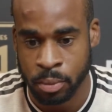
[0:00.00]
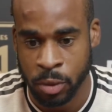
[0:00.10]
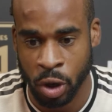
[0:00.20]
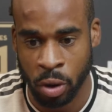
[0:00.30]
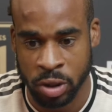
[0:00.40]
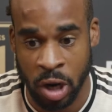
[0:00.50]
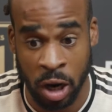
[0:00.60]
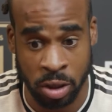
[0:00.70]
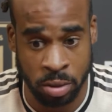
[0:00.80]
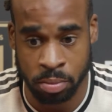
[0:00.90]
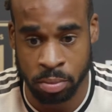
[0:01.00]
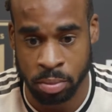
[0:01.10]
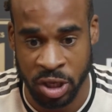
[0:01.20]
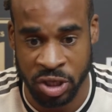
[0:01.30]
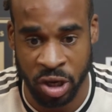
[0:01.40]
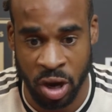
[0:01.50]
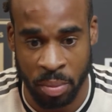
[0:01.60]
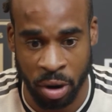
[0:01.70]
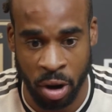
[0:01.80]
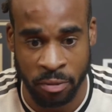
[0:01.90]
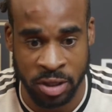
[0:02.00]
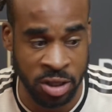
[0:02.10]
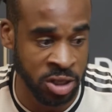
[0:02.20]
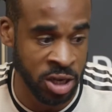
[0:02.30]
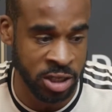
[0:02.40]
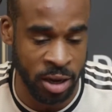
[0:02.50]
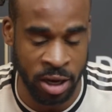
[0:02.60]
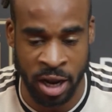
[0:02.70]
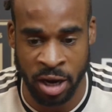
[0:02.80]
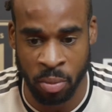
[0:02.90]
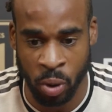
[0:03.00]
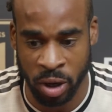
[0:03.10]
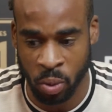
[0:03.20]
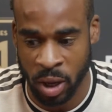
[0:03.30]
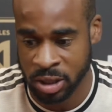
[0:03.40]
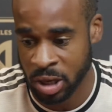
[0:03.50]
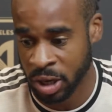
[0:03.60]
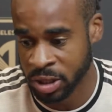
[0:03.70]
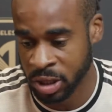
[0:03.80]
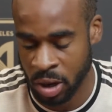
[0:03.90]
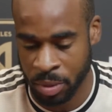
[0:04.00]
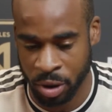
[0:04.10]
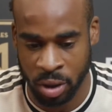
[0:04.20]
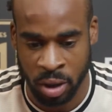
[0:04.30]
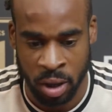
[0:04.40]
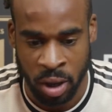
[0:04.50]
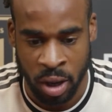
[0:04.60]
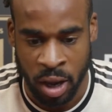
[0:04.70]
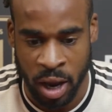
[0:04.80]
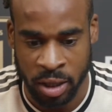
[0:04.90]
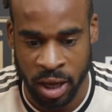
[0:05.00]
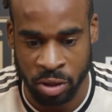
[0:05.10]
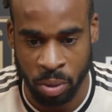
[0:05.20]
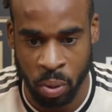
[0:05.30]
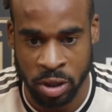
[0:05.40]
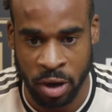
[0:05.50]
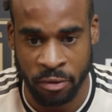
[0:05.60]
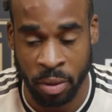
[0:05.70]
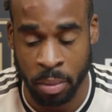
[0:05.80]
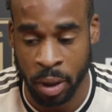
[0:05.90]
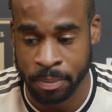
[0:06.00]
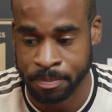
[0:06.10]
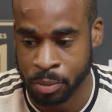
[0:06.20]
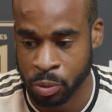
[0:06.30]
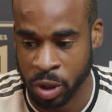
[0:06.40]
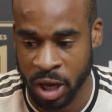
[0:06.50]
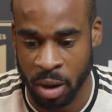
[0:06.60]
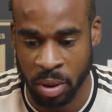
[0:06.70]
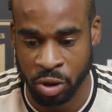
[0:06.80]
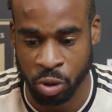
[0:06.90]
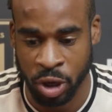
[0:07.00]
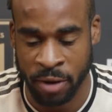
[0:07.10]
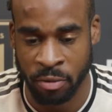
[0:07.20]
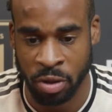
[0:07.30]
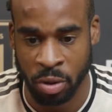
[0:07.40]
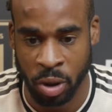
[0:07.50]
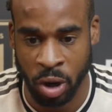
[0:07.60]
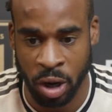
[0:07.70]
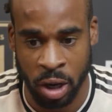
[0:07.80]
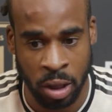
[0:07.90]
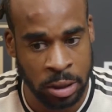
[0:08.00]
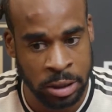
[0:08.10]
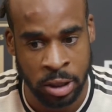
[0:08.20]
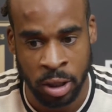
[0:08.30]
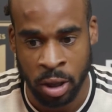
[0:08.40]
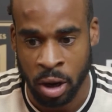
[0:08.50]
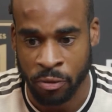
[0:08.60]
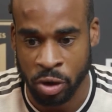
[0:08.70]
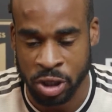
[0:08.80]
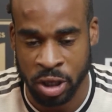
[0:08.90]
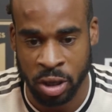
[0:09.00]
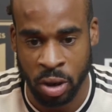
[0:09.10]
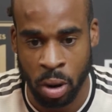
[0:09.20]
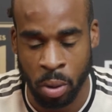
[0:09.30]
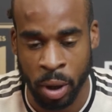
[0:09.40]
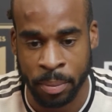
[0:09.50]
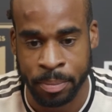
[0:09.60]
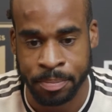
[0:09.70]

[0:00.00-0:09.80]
You know, it's not easy to come here. Obviously, these guys end up winning the West. It's not easy to come here and take 3 points off of them, but we came and we gave everything we could, and unfortunately, it didn't go our way.